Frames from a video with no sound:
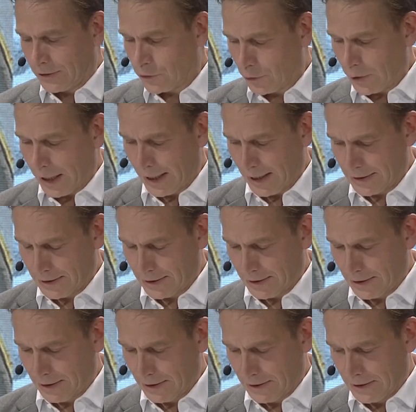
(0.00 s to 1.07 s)
to
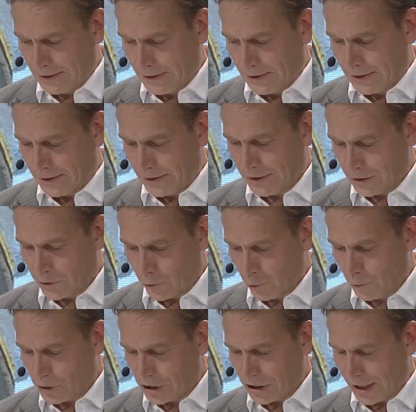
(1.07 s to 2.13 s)
handle the
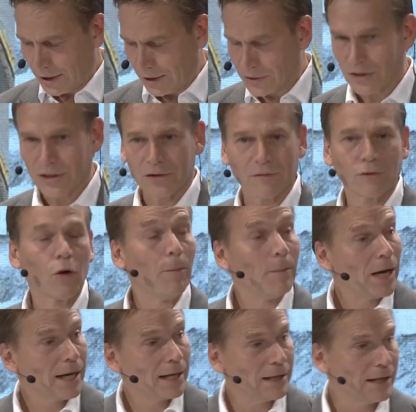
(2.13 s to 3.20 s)
group's challenges of
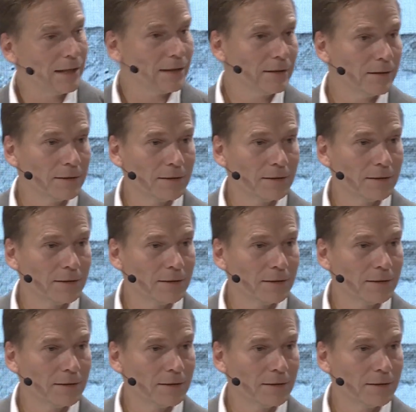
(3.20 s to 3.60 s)
combining